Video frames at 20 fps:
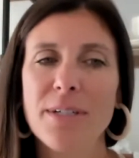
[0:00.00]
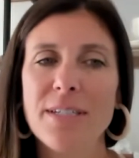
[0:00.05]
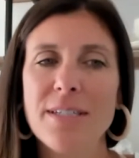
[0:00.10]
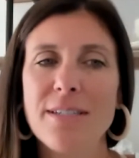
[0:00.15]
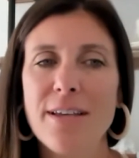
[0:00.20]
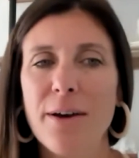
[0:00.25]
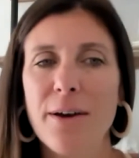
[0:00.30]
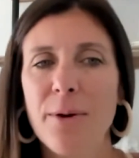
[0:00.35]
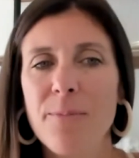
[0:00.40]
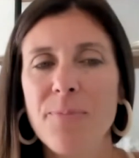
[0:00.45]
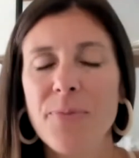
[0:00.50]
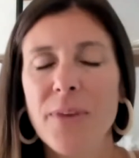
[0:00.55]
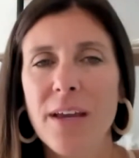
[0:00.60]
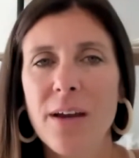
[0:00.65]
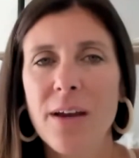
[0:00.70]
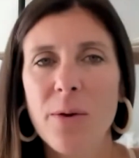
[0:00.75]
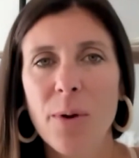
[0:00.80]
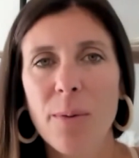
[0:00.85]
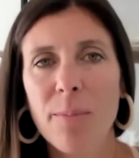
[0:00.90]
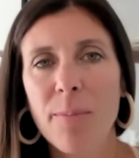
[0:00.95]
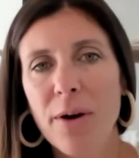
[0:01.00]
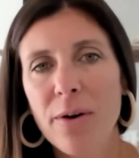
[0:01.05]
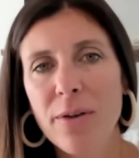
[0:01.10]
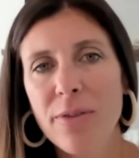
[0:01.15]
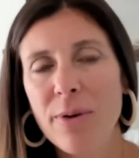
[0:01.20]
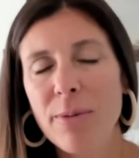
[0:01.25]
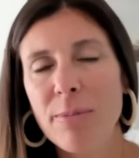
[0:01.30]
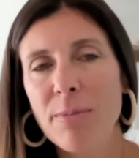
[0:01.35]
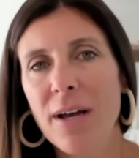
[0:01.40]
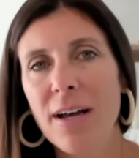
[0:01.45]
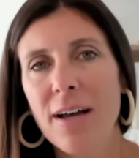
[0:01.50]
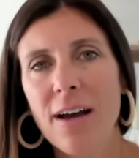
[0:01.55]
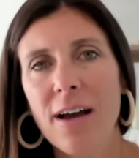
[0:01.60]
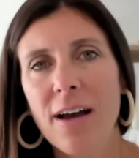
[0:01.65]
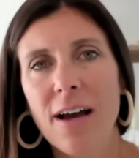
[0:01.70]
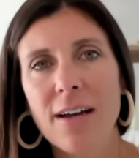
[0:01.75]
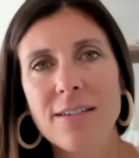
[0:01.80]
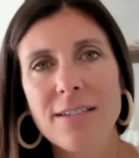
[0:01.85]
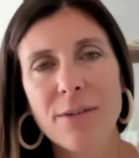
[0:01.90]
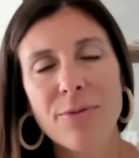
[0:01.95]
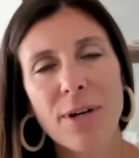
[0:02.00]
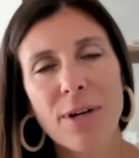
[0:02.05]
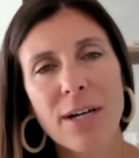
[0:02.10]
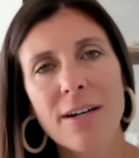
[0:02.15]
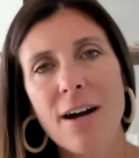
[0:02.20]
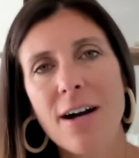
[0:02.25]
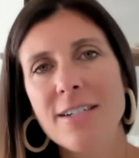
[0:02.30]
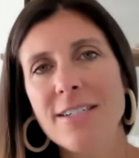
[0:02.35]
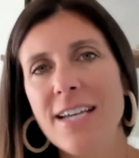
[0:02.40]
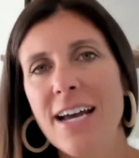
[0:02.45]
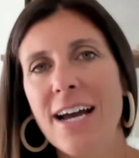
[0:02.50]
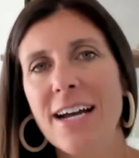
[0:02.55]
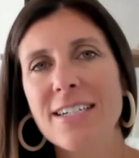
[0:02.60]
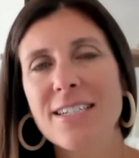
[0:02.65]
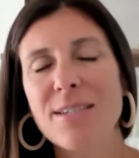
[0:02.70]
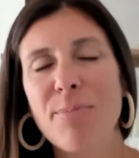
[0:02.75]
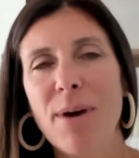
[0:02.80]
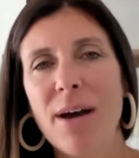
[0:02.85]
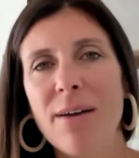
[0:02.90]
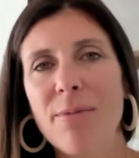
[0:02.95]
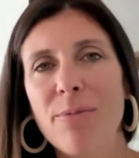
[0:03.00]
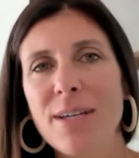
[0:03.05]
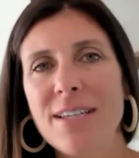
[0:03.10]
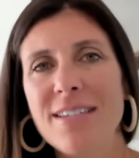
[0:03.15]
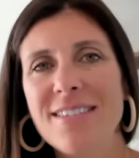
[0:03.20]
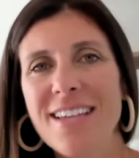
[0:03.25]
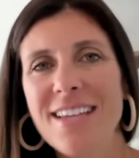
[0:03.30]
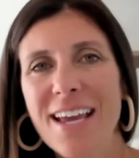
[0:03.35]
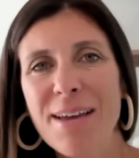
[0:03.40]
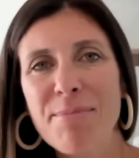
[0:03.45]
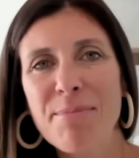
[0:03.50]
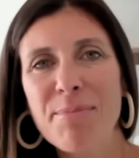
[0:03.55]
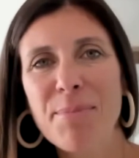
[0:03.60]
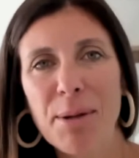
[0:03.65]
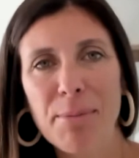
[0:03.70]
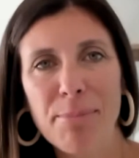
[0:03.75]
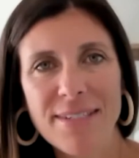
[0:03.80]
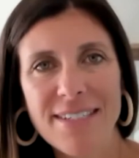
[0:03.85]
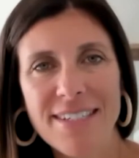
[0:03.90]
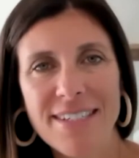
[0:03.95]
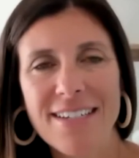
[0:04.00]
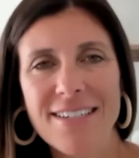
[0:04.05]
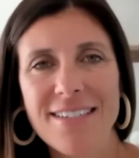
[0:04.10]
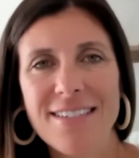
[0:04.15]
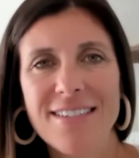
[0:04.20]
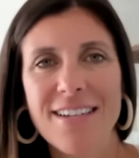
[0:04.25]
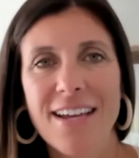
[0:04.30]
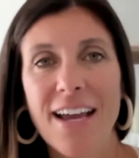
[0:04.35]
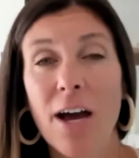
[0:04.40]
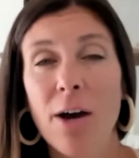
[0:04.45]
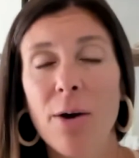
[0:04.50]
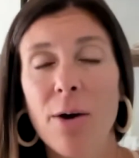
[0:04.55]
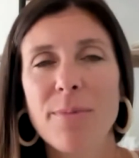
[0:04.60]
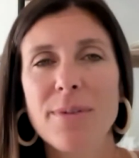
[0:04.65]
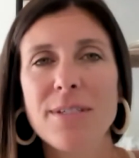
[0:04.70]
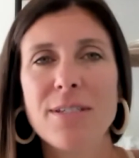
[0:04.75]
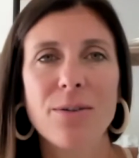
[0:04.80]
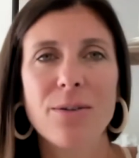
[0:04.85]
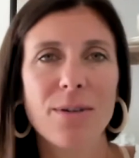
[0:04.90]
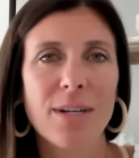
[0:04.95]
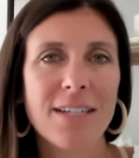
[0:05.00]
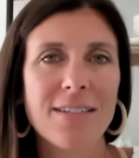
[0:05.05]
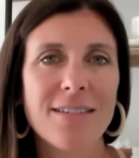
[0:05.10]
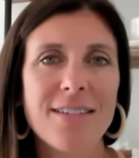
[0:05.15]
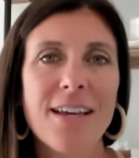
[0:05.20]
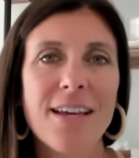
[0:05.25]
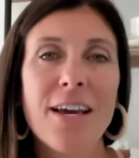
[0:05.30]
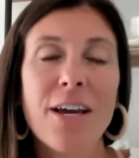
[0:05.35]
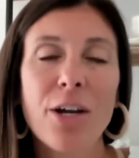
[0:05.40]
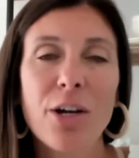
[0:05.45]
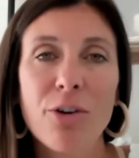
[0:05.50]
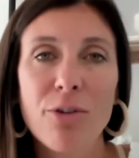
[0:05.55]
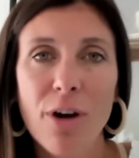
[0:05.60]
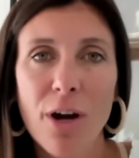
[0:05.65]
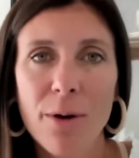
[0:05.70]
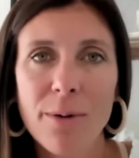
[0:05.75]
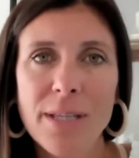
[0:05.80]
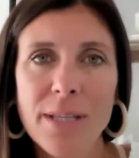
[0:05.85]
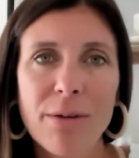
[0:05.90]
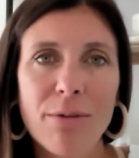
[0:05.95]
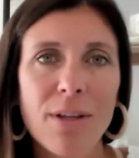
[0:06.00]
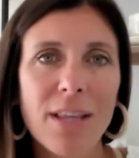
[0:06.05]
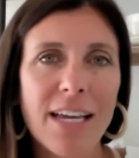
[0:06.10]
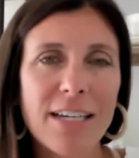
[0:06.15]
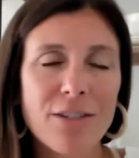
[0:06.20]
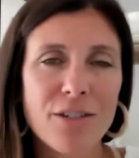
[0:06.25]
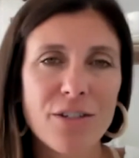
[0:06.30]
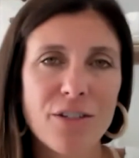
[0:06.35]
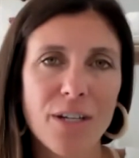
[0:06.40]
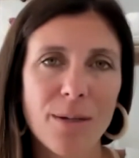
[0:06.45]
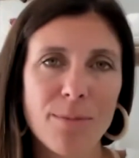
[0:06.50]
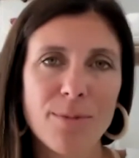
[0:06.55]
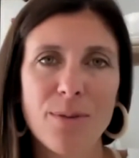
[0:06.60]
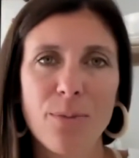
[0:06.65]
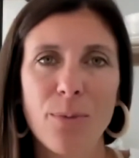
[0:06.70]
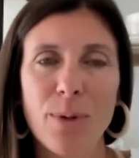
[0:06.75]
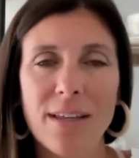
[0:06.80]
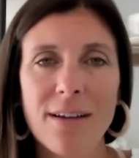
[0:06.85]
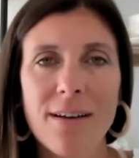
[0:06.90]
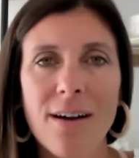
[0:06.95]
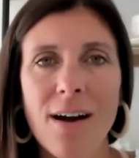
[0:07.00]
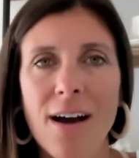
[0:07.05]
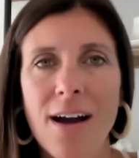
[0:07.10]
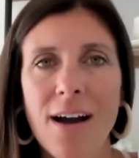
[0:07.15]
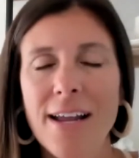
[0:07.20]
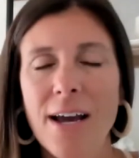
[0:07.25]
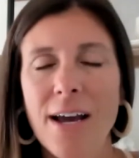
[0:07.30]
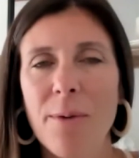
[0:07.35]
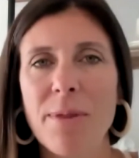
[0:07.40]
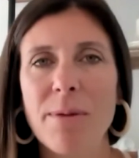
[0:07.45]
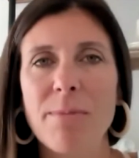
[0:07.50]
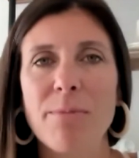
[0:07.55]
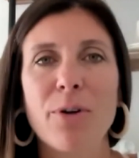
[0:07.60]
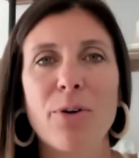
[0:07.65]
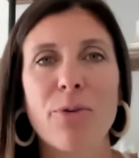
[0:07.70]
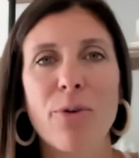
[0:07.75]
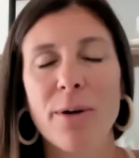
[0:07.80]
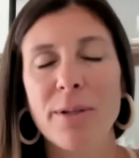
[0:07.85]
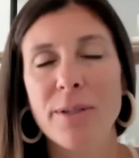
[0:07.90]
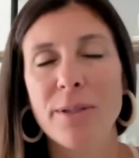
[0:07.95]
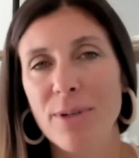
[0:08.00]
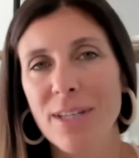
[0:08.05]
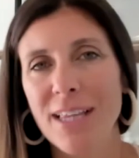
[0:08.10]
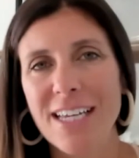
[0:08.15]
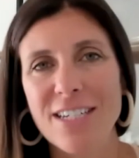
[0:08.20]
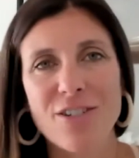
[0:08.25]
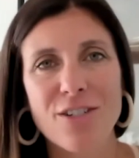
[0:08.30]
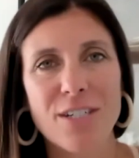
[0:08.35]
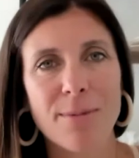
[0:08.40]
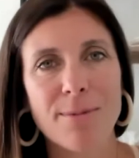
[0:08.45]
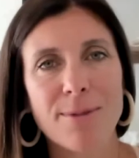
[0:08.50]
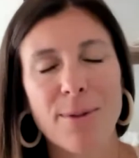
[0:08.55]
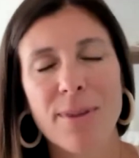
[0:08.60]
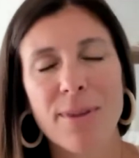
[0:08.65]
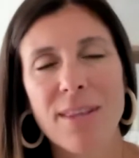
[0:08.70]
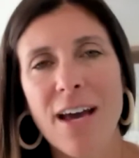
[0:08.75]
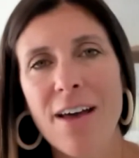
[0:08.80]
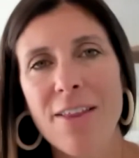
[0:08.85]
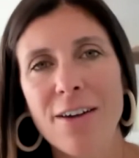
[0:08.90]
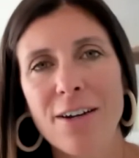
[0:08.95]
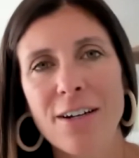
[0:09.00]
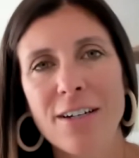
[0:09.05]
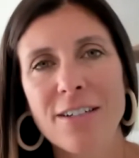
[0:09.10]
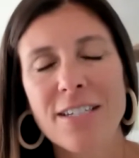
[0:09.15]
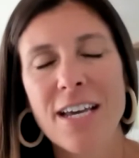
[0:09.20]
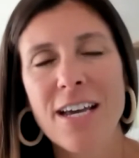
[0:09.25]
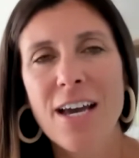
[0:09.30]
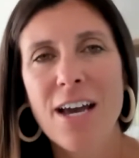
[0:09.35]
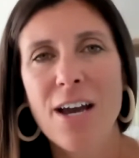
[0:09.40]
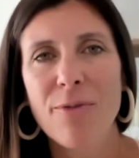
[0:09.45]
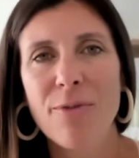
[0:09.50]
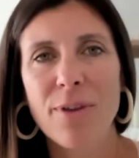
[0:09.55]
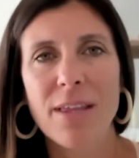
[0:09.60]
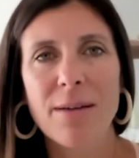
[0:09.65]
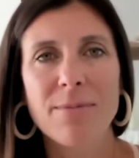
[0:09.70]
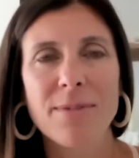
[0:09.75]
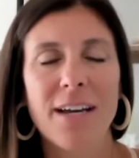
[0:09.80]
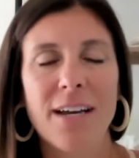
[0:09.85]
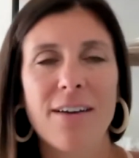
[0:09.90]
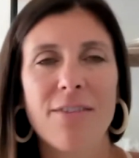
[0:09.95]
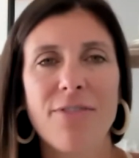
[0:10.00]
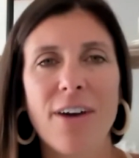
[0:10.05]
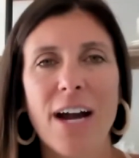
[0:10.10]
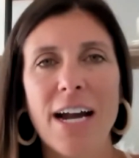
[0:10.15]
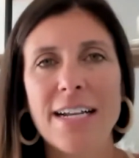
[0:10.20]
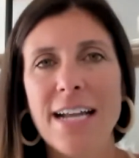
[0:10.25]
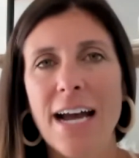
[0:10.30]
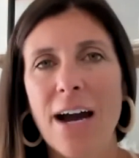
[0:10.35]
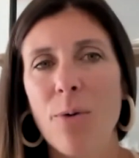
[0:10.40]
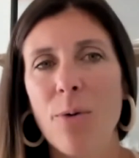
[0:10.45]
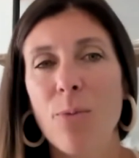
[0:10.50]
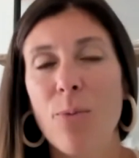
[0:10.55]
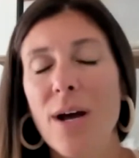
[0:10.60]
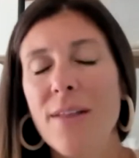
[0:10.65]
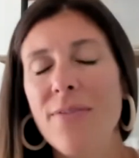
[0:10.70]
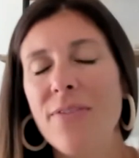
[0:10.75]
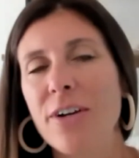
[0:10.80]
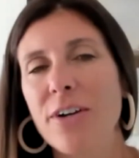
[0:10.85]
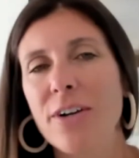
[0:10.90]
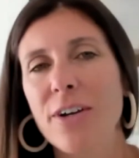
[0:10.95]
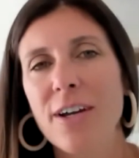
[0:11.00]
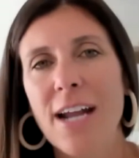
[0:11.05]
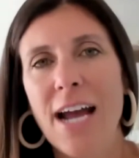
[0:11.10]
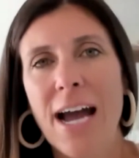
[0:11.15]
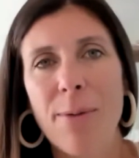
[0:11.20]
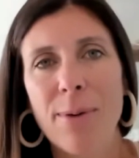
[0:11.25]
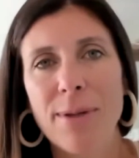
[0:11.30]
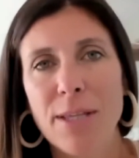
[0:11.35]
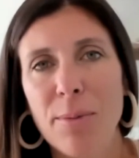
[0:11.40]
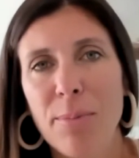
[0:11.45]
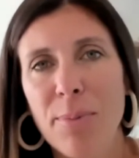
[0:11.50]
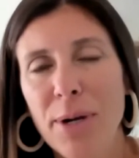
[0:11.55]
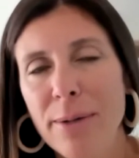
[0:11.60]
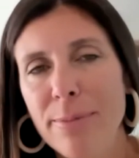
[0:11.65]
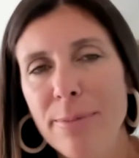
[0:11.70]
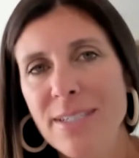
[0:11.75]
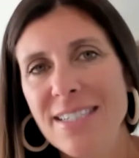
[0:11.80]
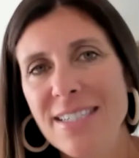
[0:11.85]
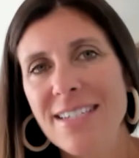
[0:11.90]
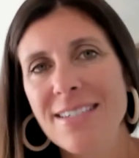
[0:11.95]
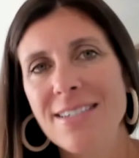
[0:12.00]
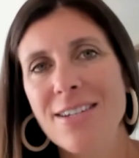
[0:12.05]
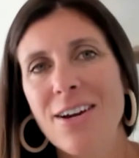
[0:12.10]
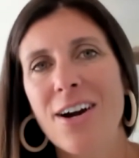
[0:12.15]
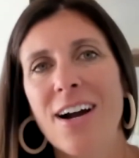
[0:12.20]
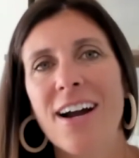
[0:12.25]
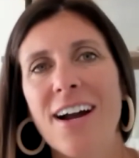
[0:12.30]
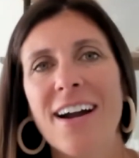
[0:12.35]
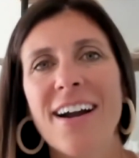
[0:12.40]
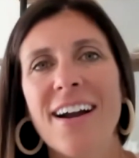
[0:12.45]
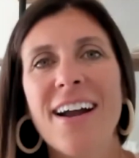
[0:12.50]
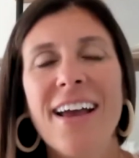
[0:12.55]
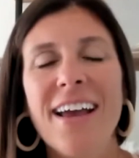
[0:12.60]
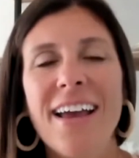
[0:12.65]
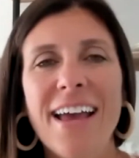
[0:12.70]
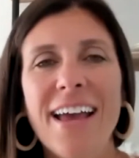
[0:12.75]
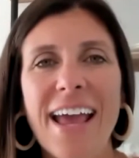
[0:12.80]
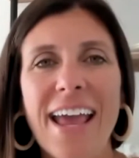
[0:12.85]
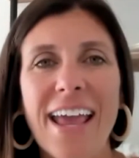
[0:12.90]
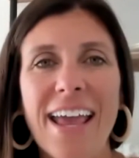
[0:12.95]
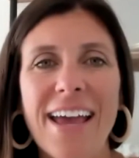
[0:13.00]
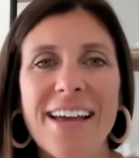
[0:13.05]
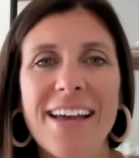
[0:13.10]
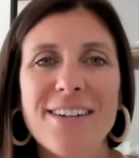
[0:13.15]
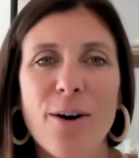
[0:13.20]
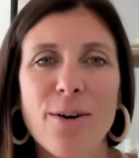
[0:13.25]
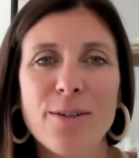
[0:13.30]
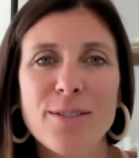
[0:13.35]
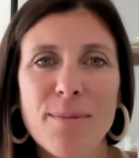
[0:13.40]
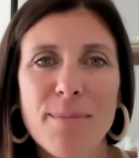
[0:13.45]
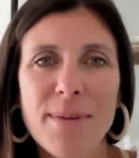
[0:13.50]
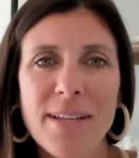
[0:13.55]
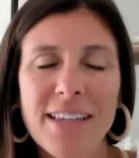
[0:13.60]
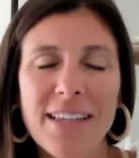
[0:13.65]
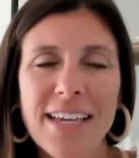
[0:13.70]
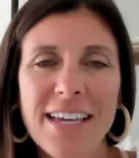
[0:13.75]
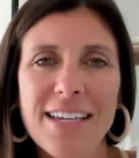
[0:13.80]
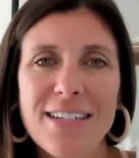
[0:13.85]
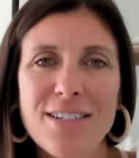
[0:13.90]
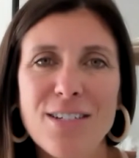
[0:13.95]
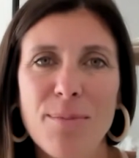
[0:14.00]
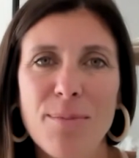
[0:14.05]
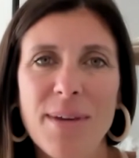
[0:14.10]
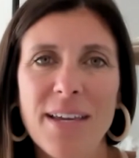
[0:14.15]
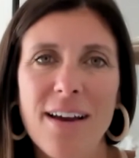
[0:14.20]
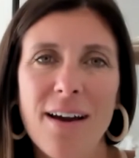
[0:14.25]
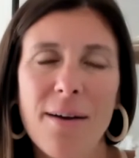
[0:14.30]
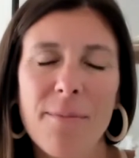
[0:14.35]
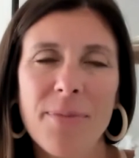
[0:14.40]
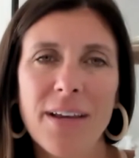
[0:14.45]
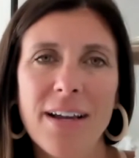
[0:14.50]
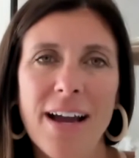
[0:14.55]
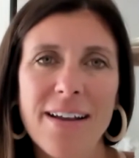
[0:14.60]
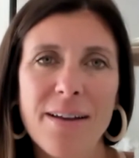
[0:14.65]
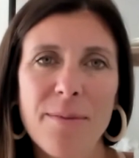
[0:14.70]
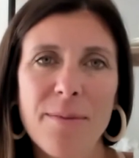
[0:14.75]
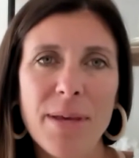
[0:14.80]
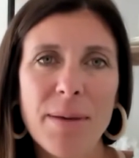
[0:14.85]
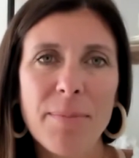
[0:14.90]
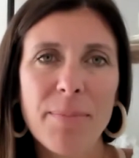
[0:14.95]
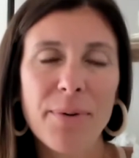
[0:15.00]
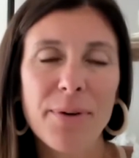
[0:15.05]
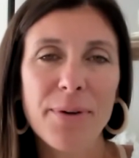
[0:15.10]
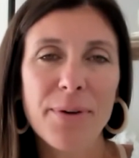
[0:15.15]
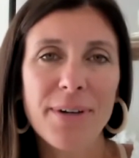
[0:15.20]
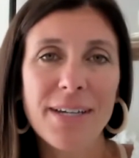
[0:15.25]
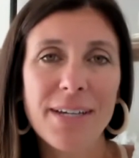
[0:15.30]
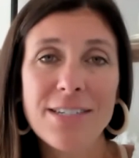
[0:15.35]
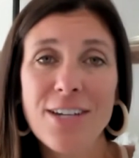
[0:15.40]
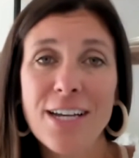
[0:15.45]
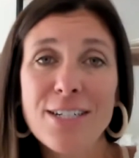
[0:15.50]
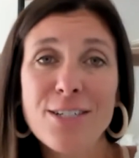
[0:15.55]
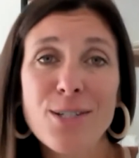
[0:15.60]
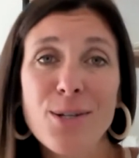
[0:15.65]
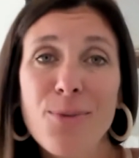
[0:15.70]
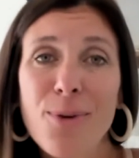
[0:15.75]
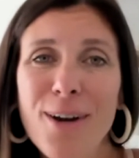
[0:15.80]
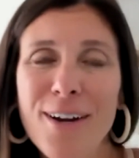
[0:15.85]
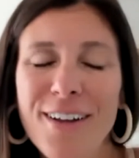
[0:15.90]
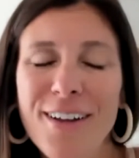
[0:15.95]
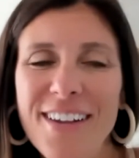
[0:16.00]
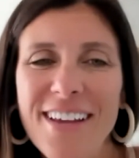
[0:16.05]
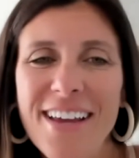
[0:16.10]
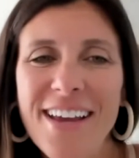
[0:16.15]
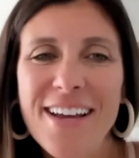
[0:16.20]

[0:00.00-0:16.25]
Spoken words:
And so we're both from different contexts, but with same purposes to help students grow in their relationships with God, help them grow in their relationships with others, for them to find out what they're good at, what their purposes are, and ultimately to become the kind of people who can change the world.